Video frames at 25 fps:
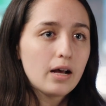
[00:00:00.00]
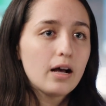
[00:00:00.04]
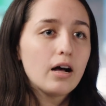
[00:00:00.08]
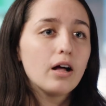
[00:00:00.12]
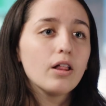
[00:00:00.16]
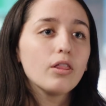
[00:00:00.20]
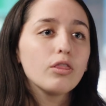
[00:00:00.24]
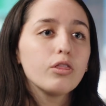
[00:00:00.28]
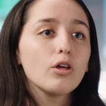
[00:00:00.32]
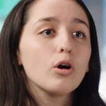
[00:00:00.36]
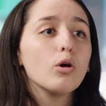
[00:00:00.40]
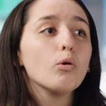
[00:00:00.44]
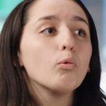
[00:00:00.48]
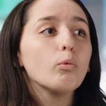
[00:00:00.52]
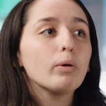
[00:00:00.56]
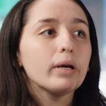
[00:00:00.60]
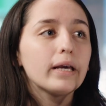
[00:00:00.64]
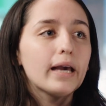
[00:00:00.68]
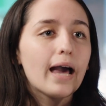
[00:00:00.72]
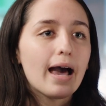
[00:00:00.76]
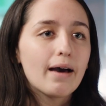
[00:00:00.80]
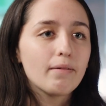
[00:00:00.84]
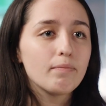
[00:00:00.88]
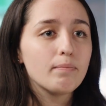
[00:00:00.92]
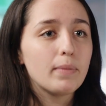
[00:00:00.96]
although we
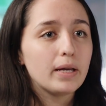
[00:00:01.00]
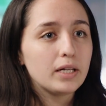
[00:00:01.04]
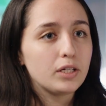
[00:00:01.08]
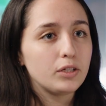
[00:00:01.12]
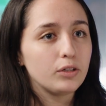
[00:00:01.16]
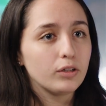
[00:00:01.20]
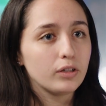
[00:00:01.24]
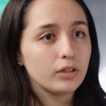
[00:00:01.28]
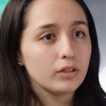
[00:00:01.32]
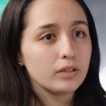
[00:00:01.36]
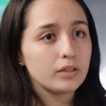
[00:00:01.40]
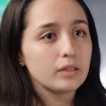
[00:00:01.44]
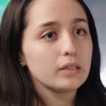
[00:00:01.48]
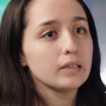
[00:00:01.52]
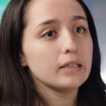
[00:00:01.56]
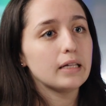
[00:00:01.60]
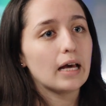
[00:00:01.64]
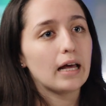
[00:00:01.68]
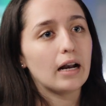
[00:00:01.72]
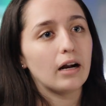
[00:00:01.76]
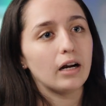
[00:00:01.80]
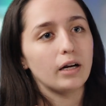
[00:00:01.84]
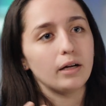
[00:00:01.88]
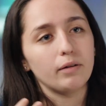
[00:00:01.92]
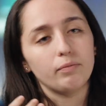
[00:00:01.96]
have mentors
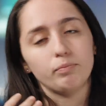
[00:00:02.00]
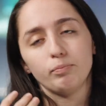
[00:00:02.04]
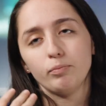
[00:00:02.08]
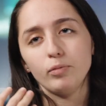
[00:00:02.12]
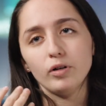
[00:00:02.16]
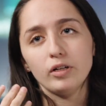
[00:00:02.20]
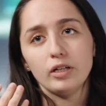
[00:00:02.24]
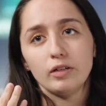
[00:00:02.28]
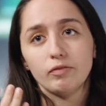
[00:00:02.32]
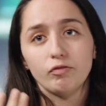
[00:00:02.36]
that are,